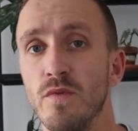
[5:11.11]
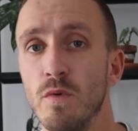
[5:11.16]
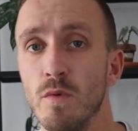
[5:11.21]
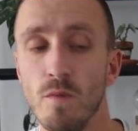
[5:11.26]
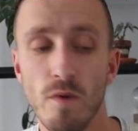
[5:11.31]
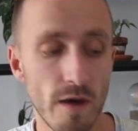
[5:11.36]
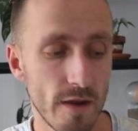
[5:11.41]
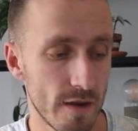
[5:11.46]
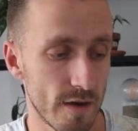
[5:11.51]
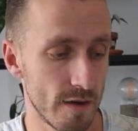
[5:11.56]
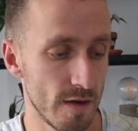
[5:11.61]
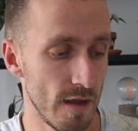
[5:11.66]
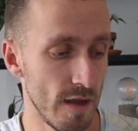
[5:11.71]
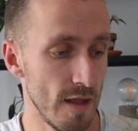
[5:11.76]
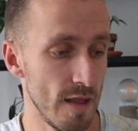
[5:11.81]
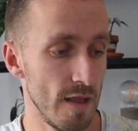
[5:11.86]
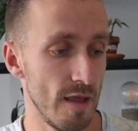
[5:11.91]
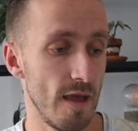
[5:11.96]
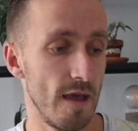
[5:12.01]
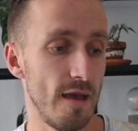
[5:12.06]
water,
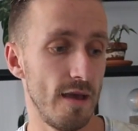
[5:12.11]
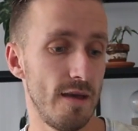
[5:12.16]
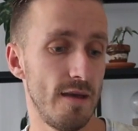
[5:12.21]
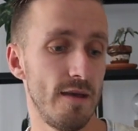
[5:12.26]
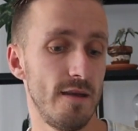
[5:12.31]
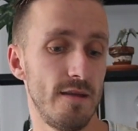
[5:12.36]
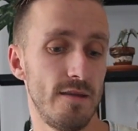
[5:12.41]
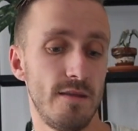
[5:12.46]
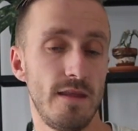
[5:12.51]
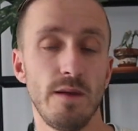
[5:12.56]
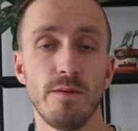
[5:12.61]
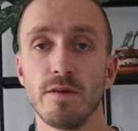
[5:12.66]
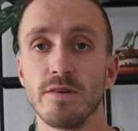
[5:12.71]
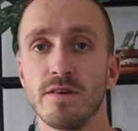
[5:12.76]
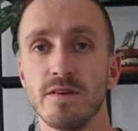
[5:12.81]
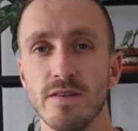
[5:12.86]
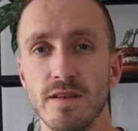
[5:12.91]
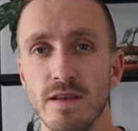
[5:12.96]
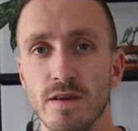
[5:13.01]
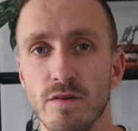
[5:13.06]
and they were
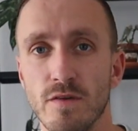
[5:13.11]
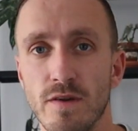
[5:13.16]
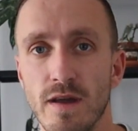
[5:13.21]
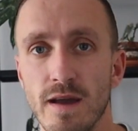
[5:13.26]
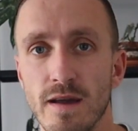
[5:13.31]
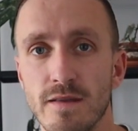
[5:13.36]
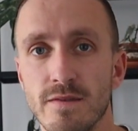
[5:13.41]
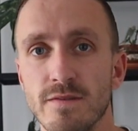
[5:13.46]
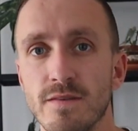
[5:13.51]
totally correct.